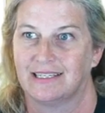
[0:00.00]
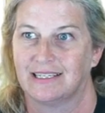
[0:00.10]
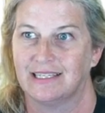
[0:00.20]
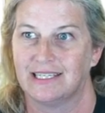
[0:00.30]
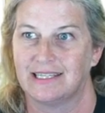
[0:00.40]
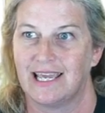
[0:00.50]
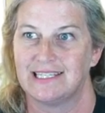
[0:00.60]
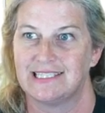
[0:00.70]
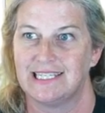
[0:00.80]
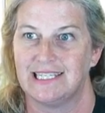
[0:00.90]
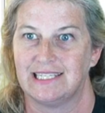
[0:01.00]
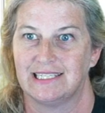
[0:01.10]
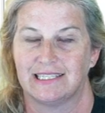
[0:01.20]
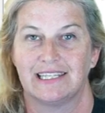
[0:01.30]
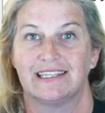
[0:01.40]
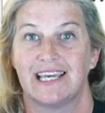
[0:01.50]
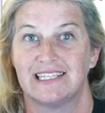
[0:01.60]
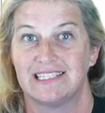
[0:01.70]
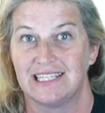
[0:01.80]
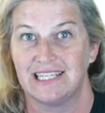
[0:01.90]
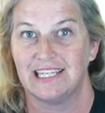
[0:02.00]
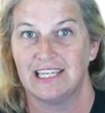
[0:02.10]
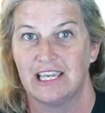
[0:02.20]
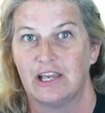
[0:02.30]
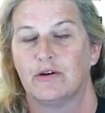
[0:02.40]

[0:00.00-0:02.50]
Click that T. Then that T